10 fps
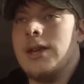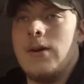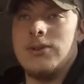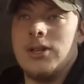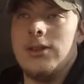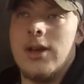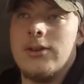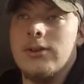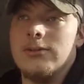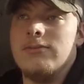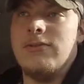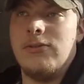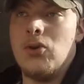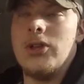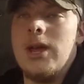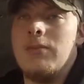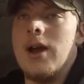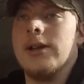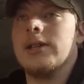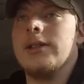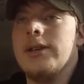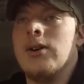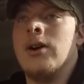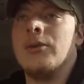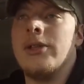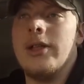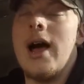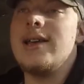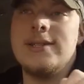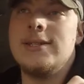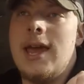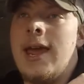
that was another full day practically gone with classes